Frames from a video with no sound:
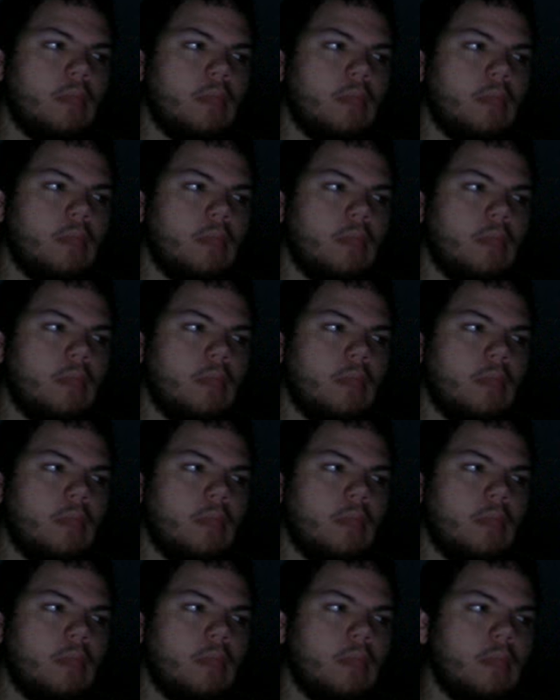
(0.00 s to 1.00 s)
Where I
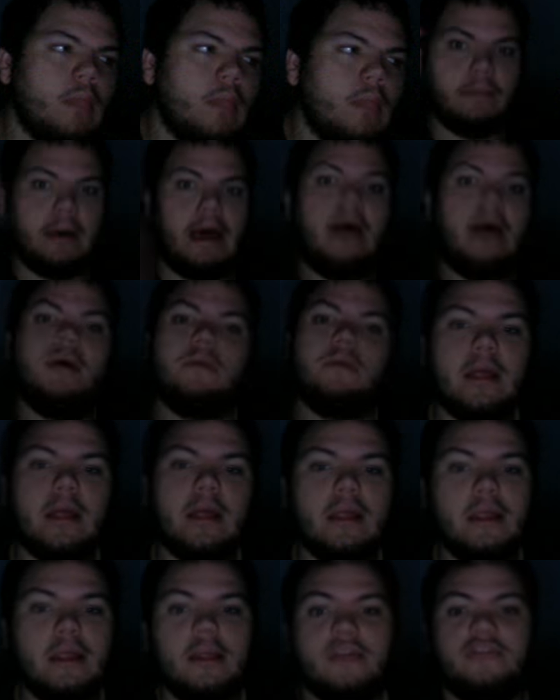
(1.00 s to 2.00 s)
compiled my
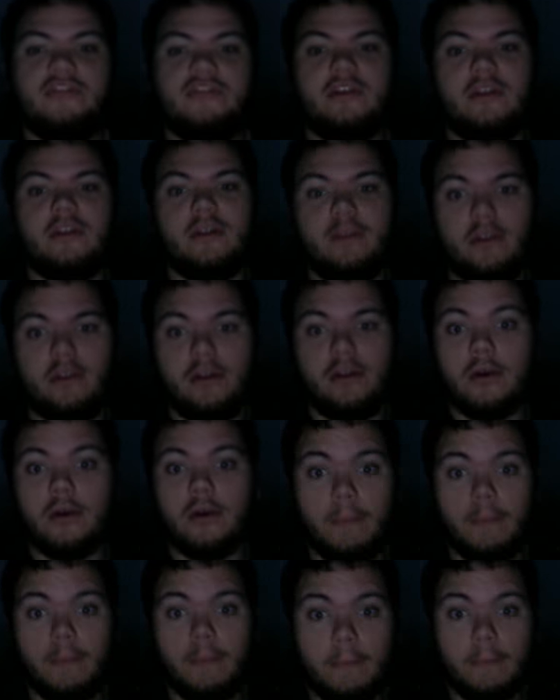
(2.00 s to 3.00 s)
list and
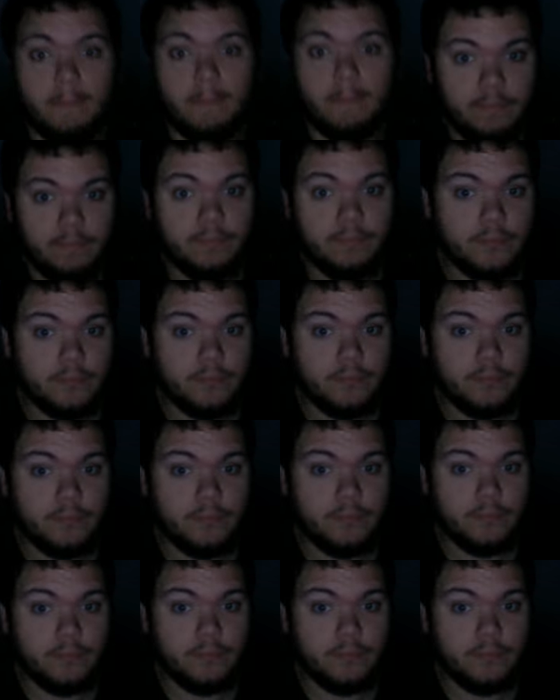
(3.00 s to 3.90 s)
done